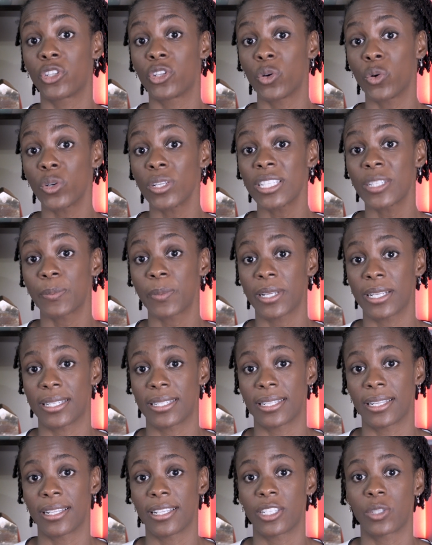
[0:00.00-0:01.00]
those
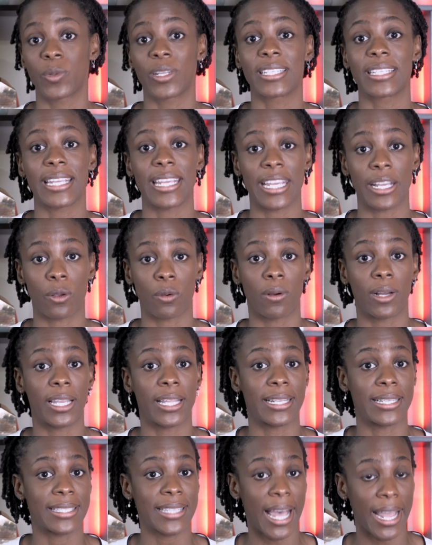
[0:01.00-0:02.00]
persons with equal
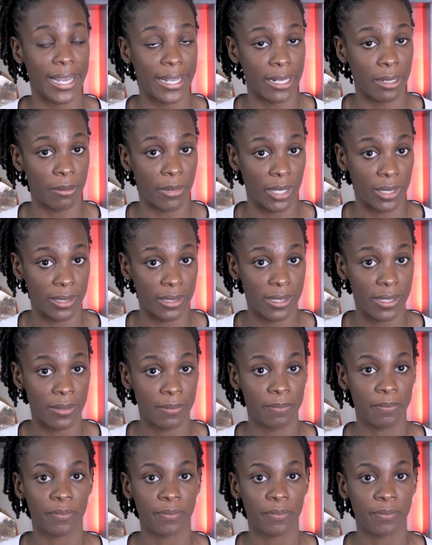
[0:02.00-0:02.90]
entitlement.